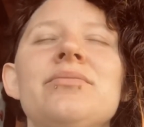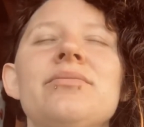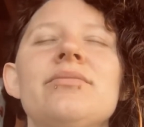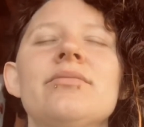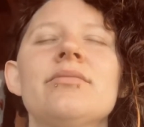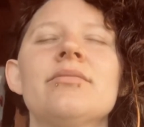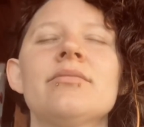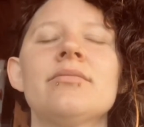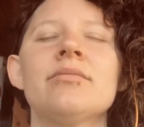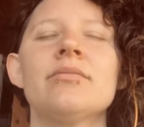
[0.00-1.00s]

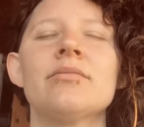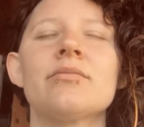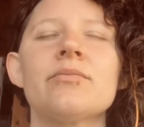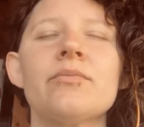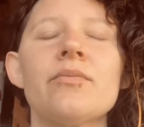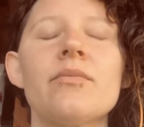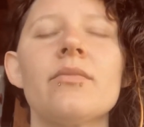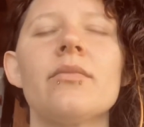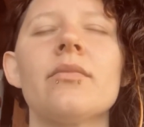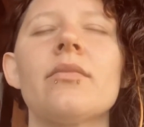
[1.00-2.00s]

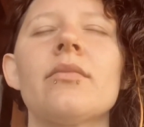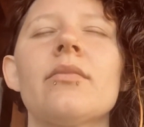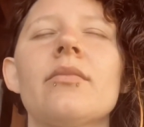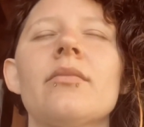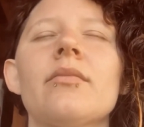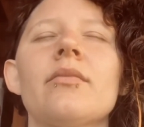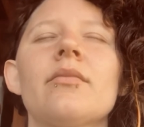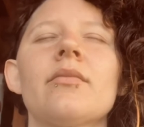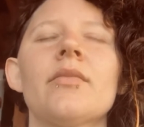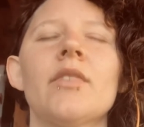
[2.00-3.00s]

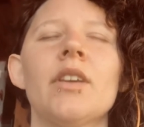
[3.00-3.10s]
No one is speaking in this clip.